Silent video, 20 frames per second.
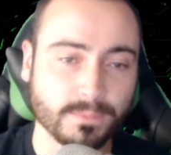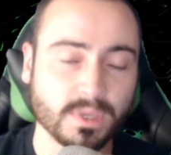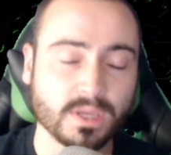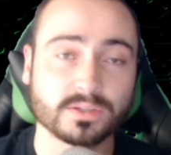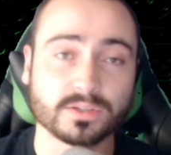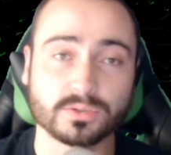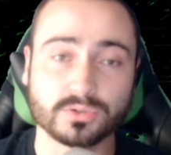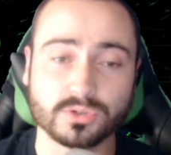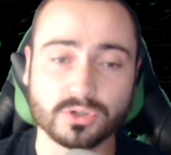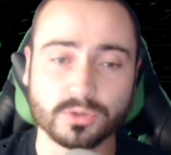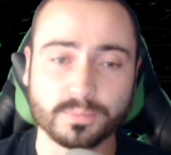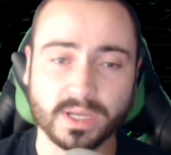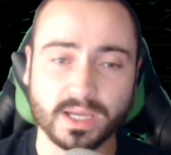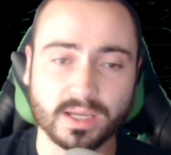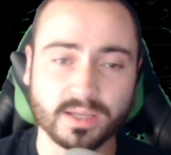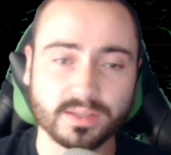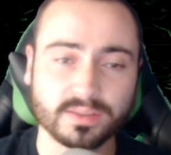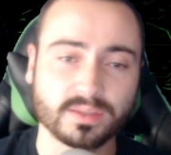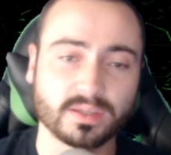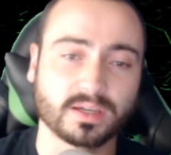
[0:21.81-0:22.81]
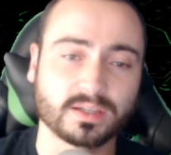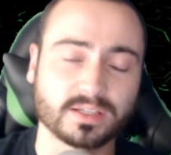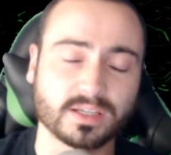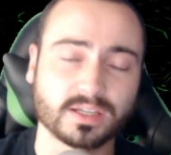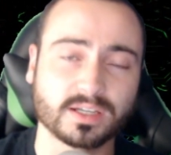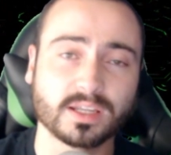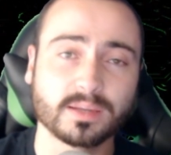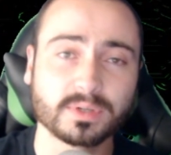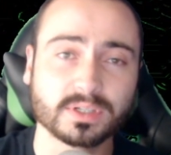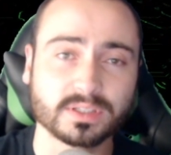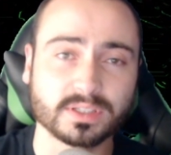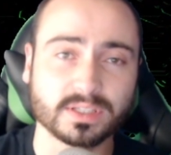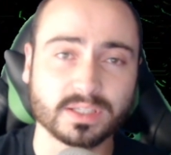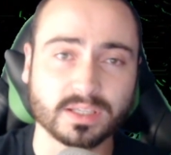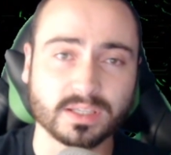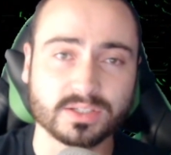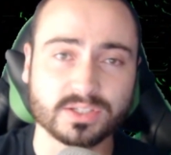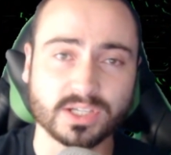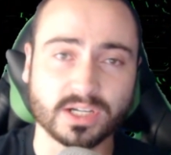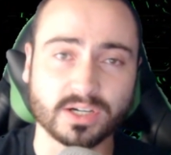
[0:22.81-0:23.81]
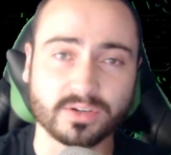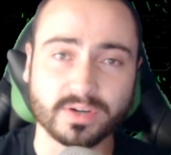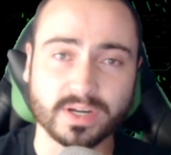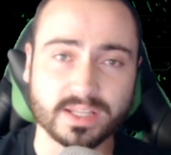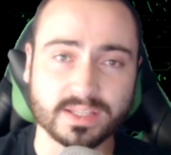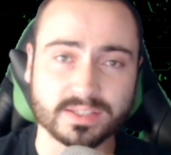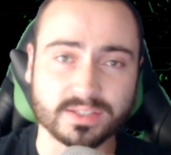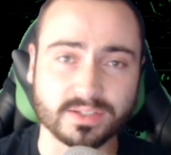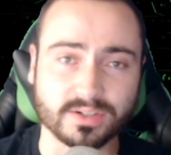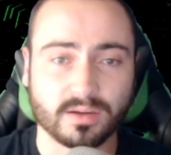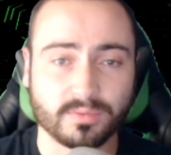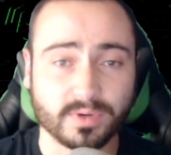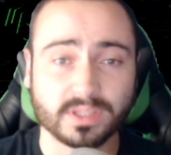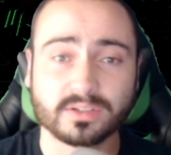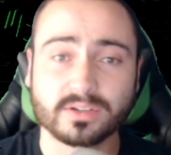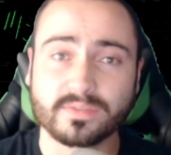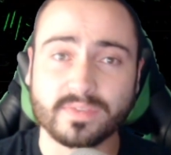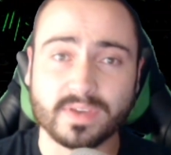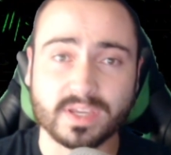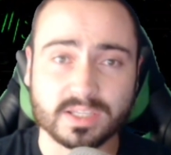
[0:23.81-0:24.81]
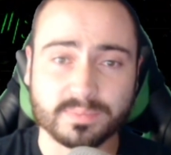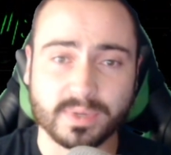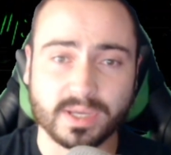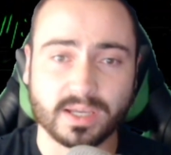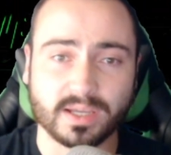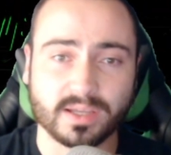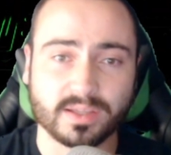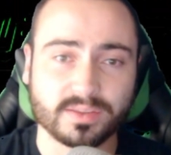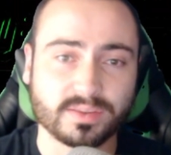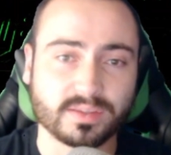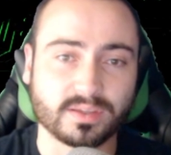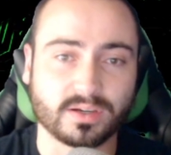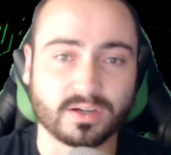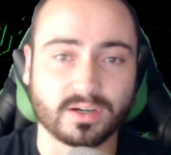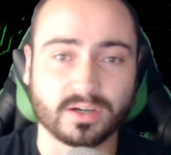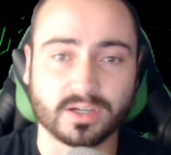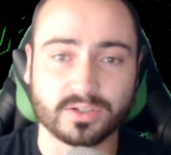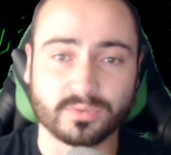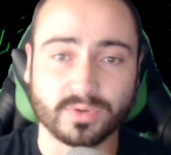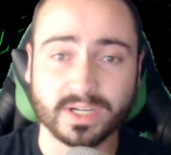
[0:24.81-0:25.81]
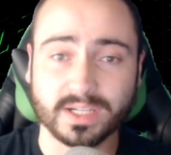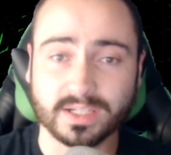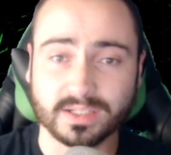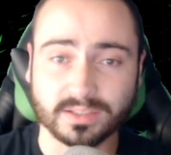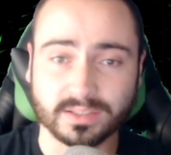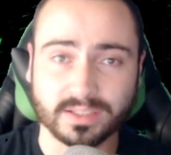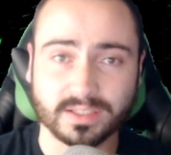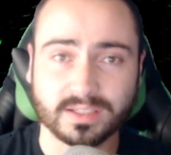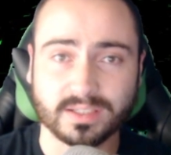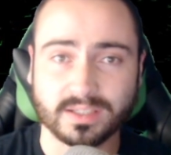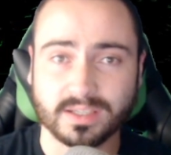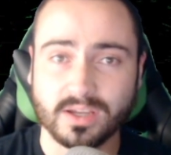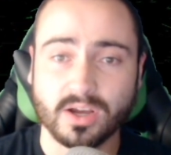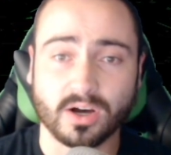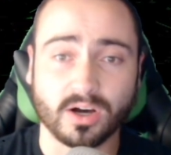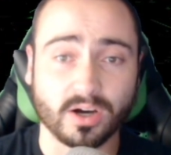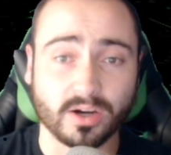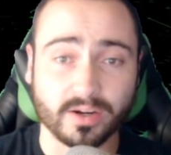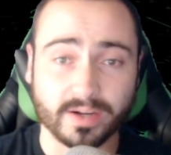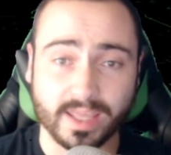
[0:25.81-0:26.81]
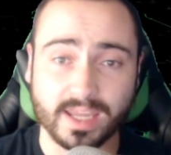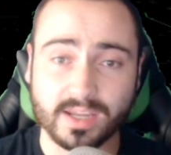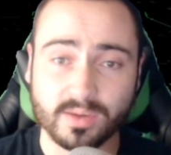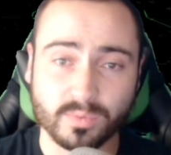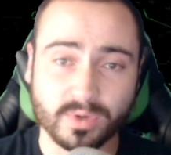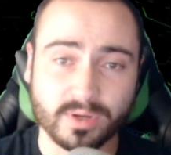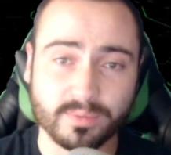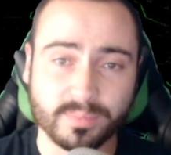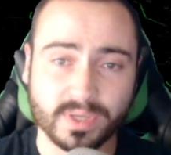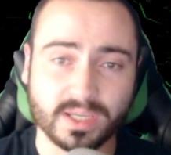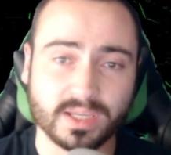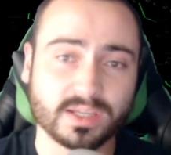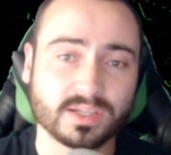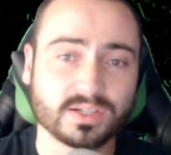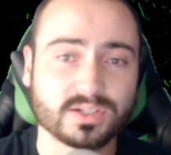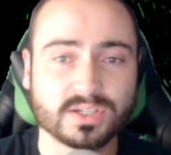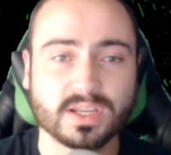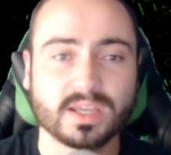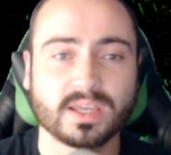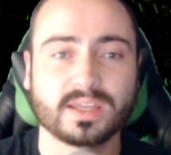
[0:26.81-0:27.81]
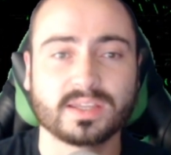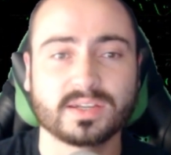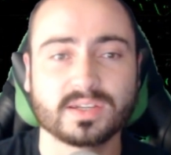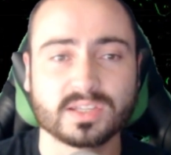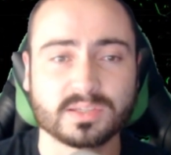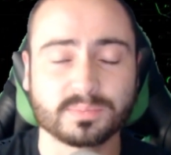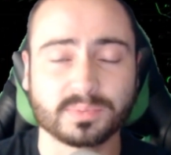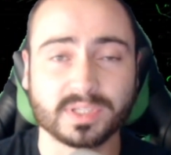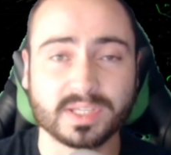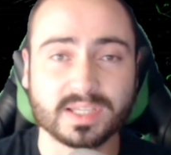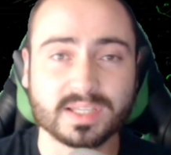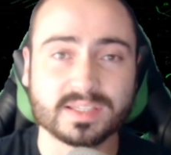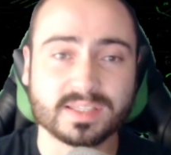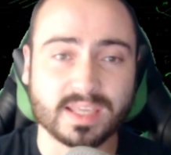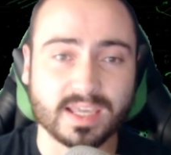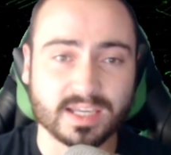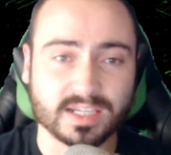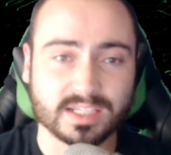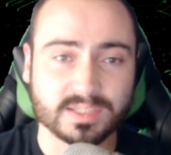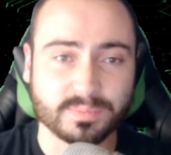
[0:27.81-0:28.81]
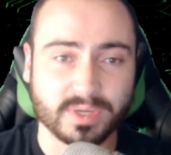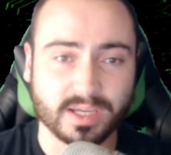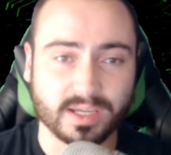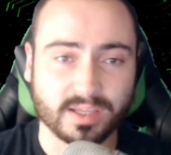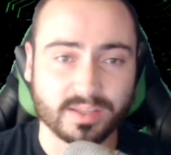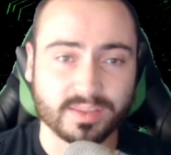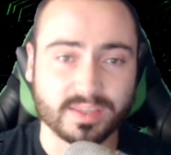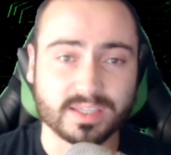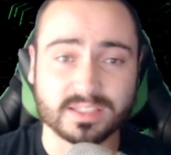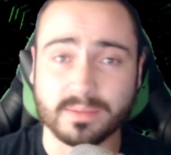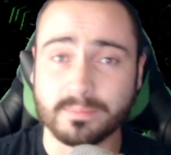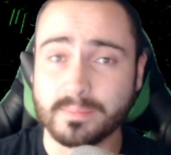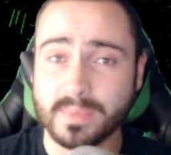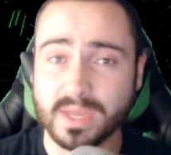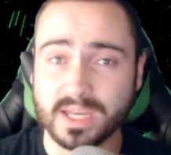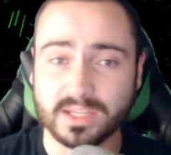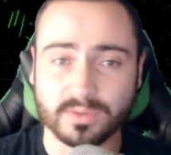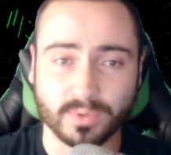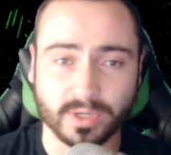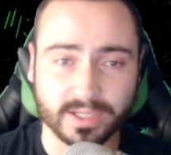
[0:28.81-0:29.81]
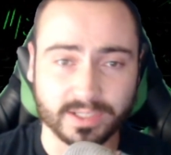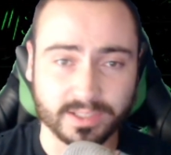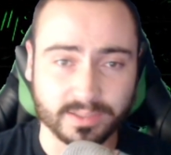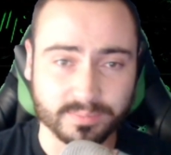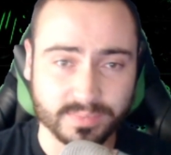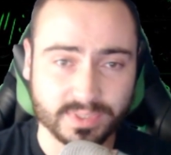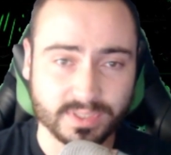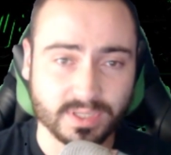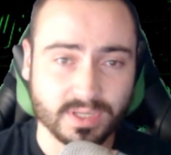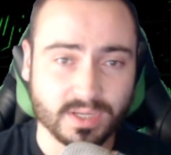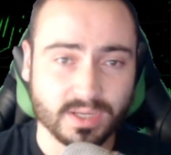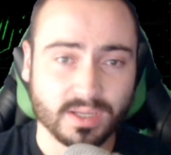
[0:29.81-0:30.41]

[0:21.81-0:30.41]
So TruePath dynamically generates your relative XPath on right-click on any web page and displays the XPath as a menu items.